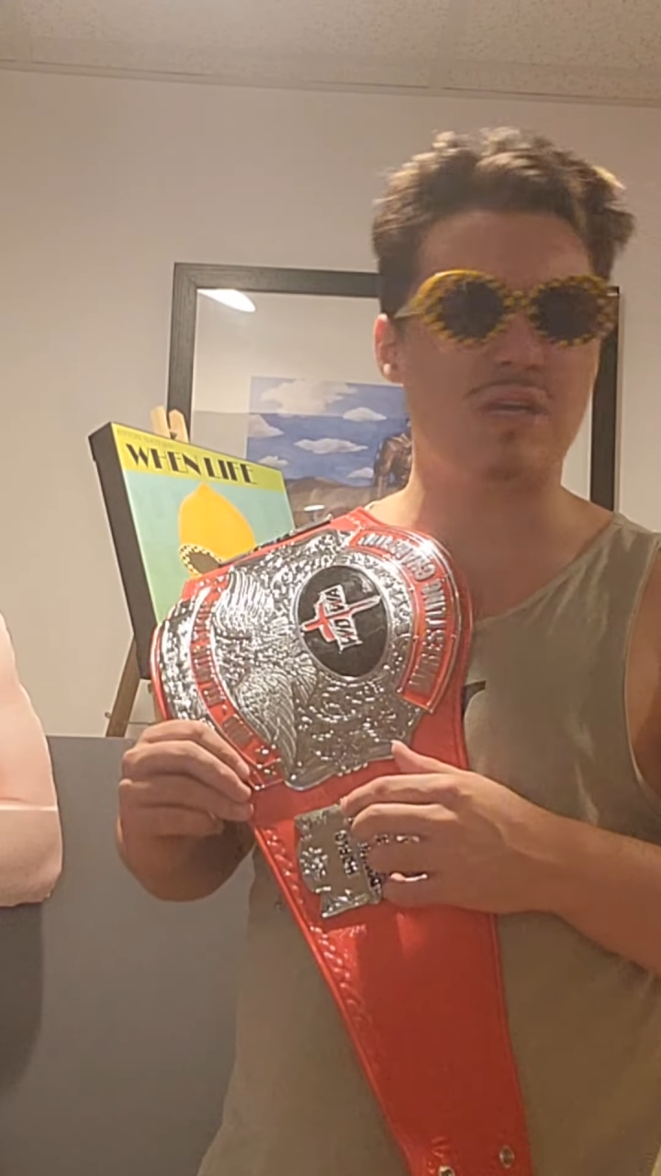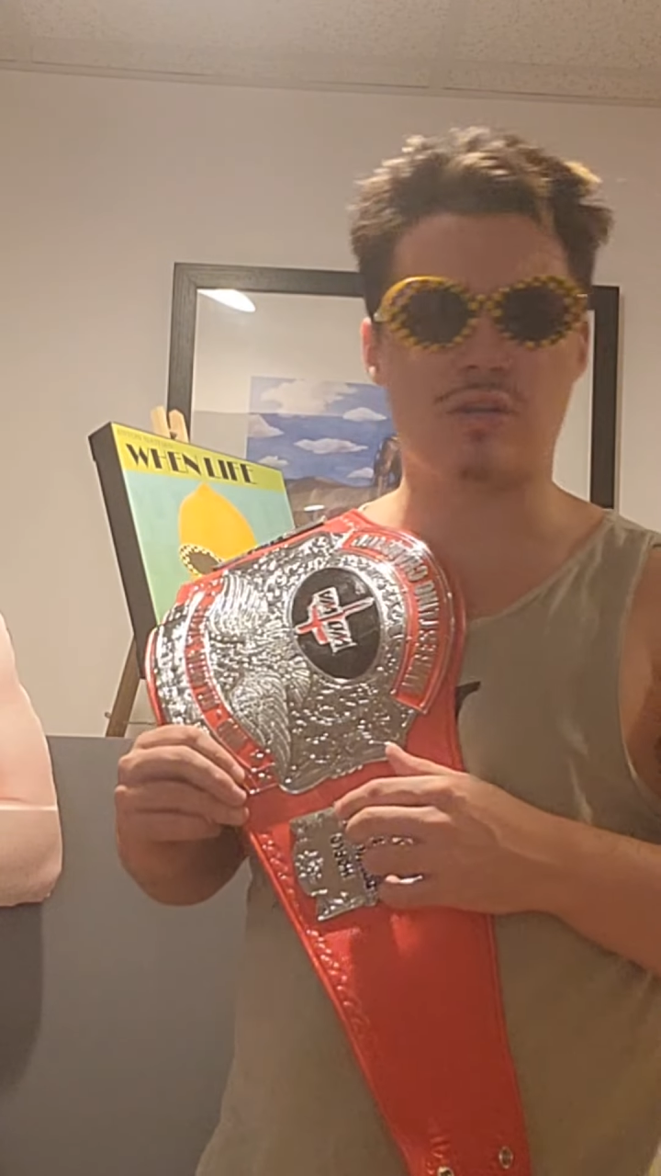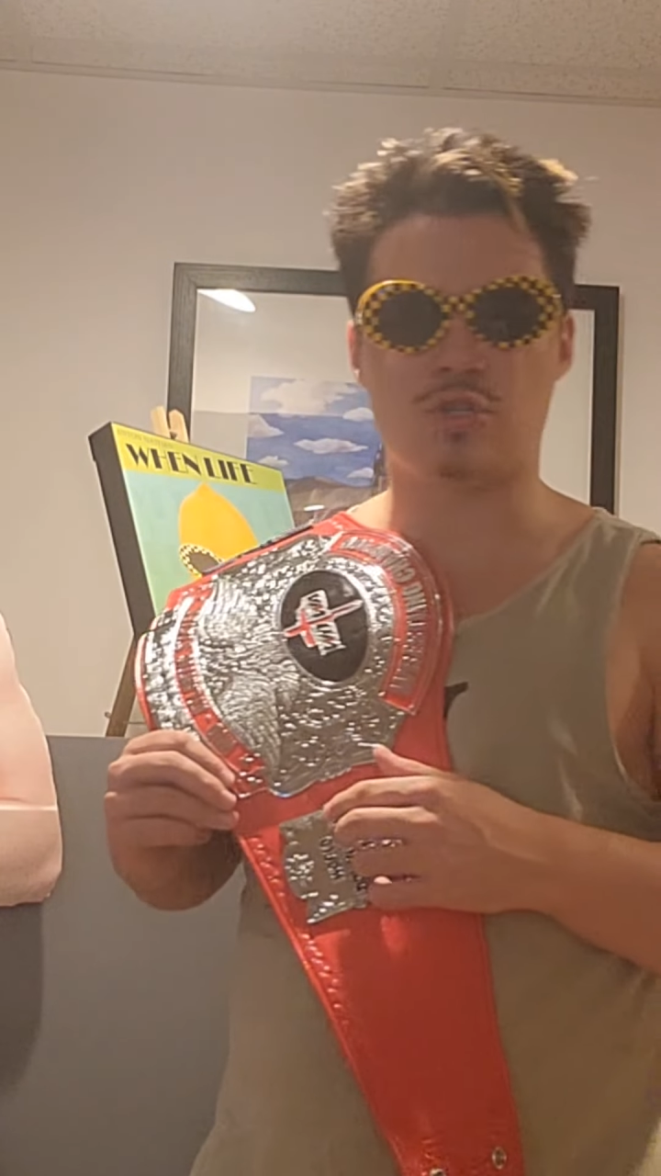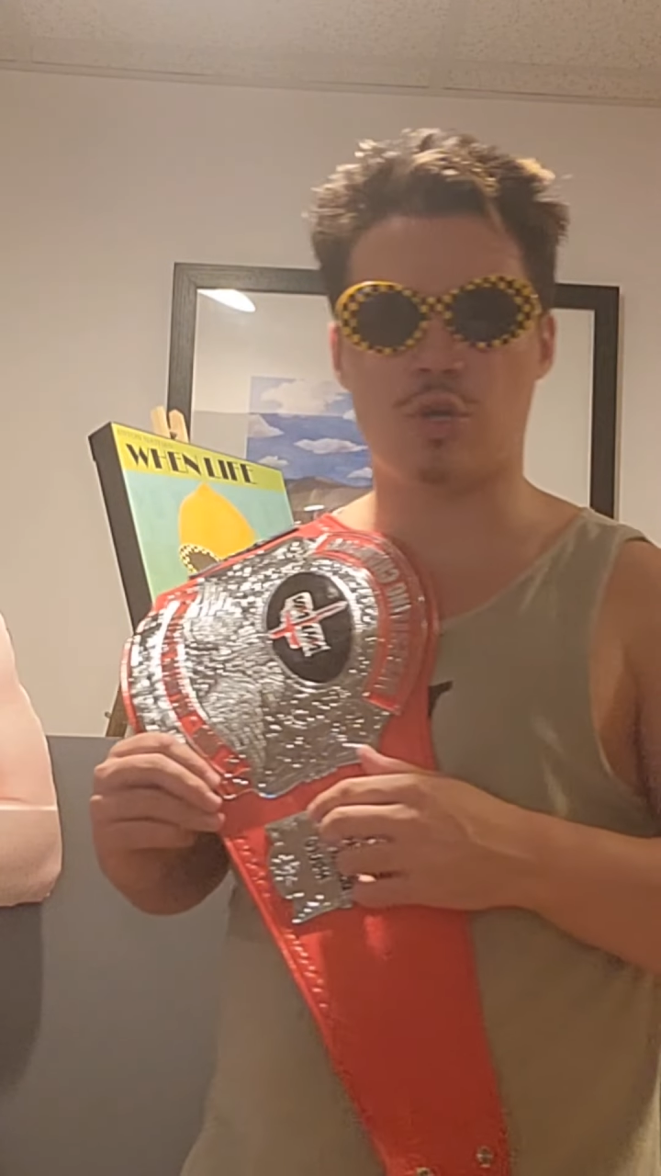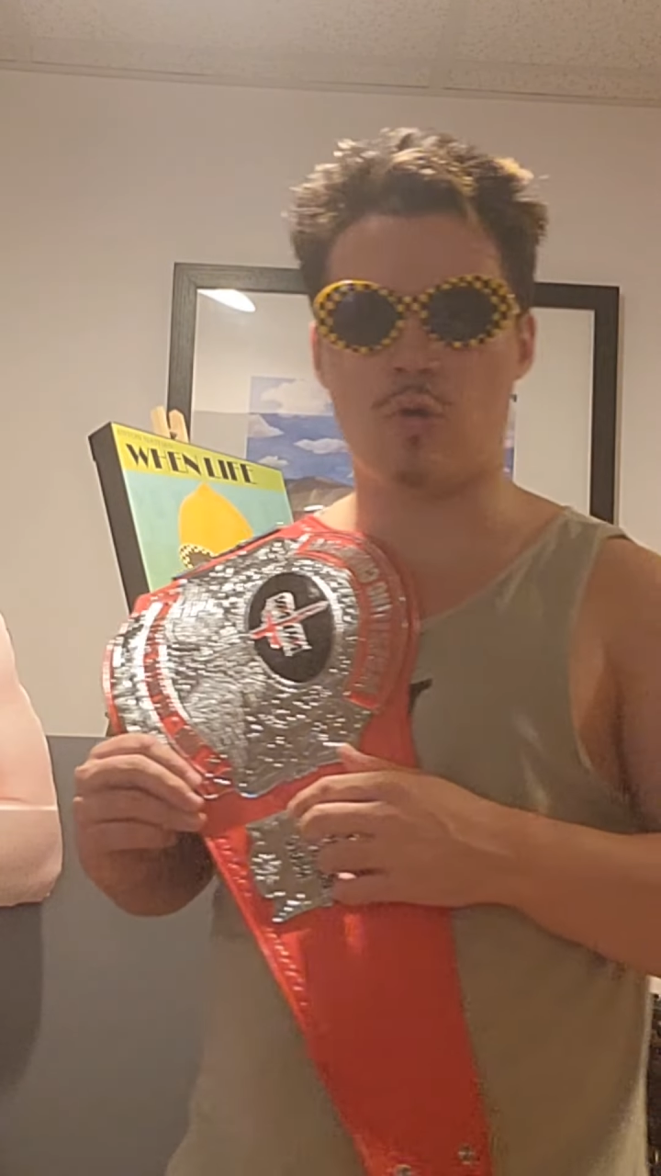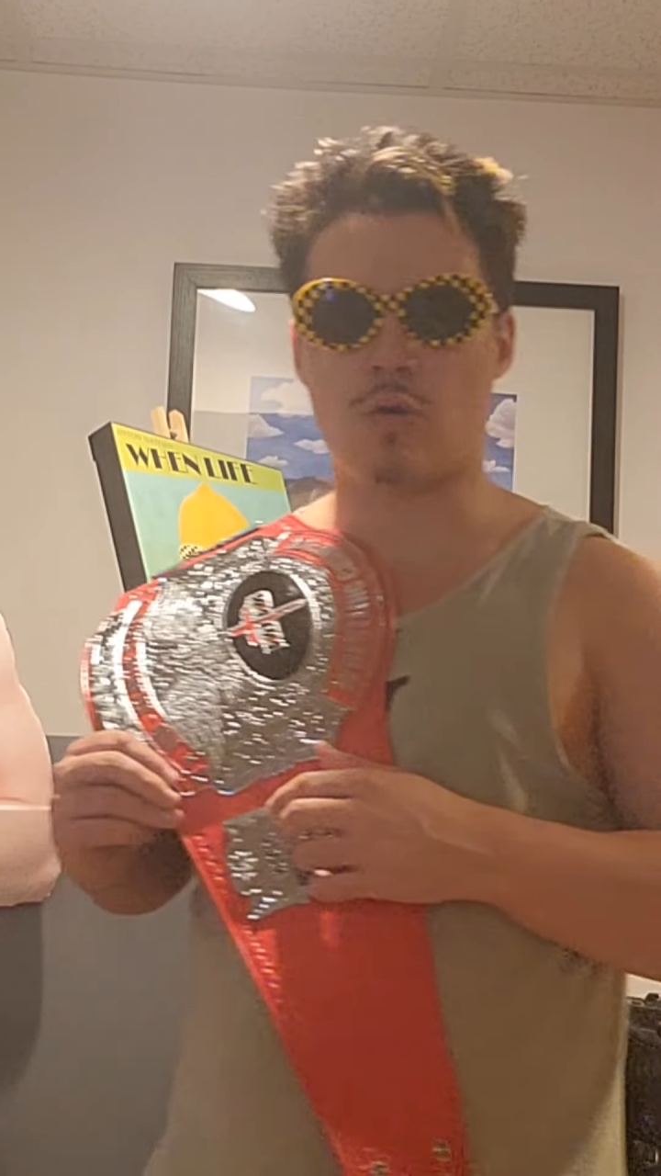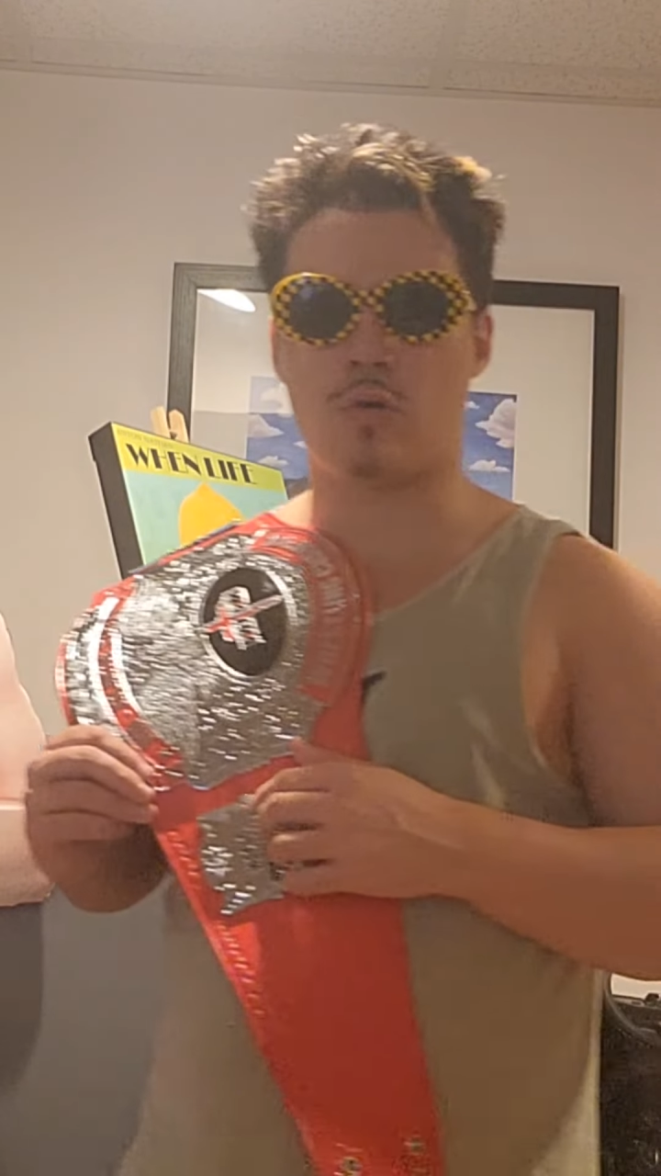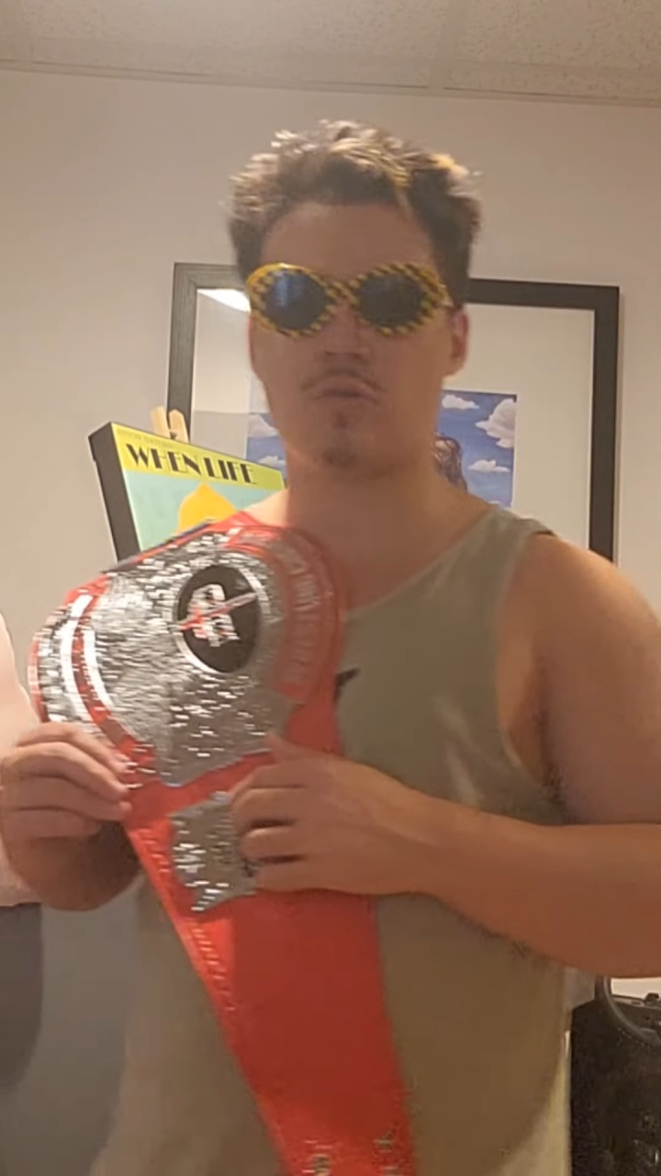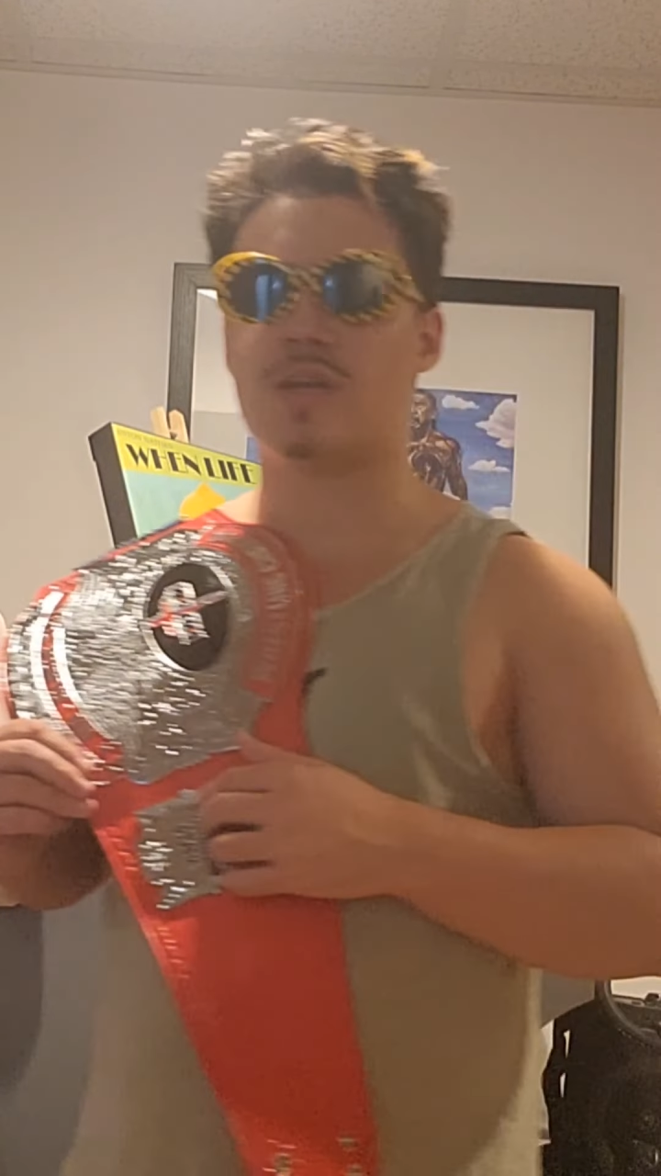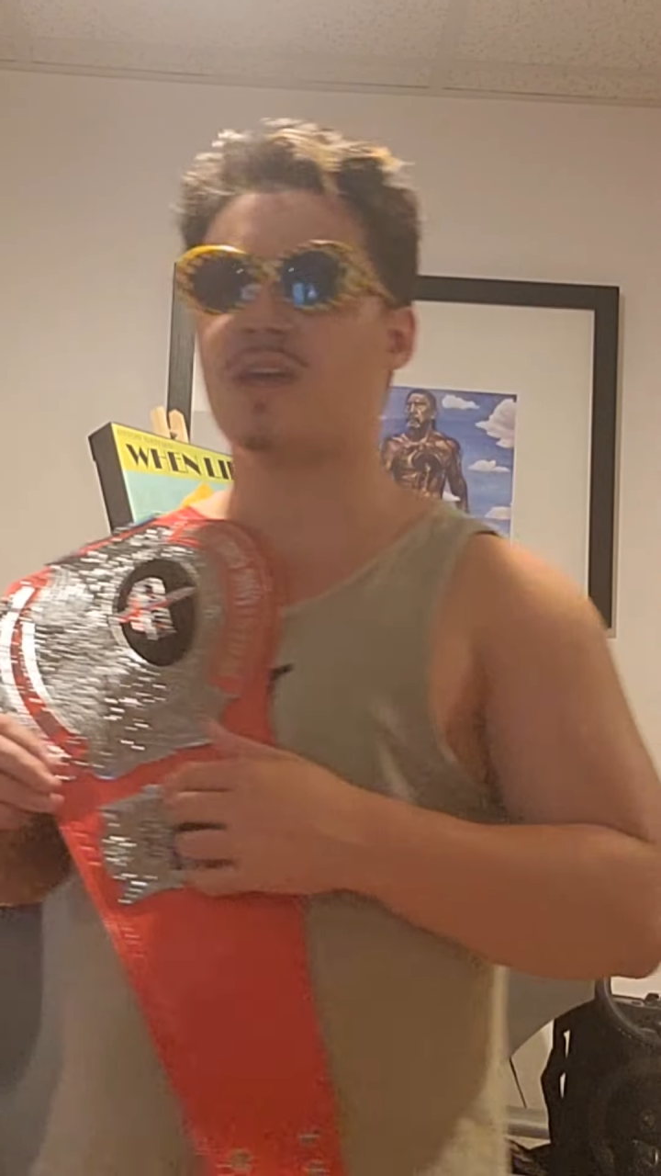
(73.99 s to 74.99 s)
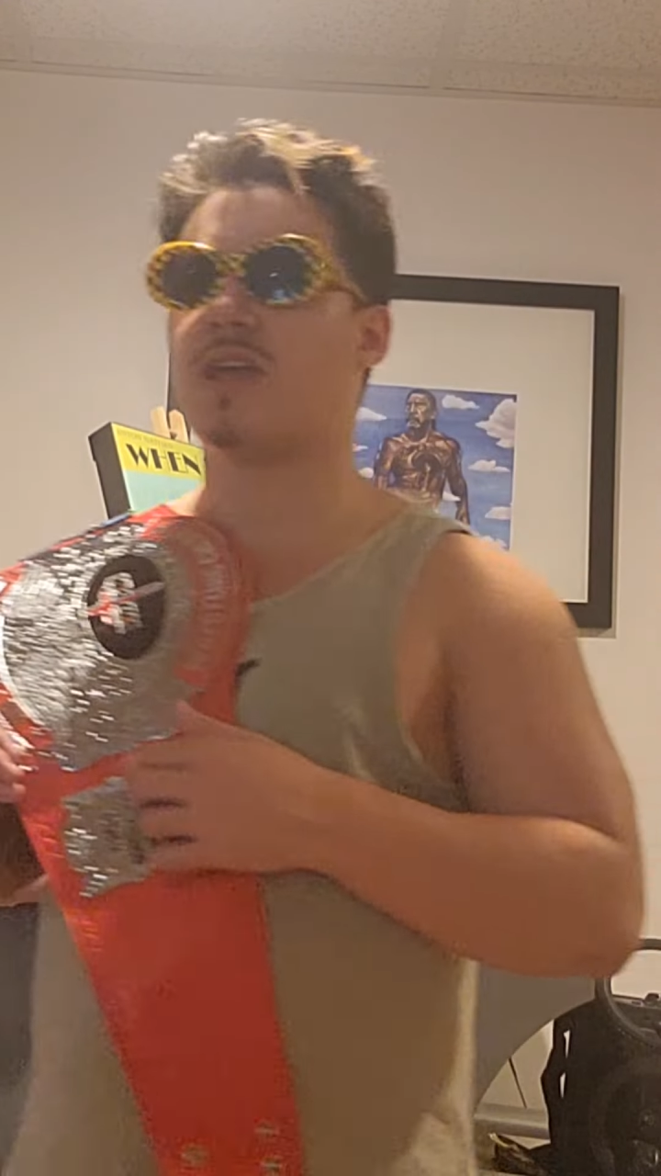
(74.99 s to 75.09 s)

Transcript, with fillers: in a chokehold,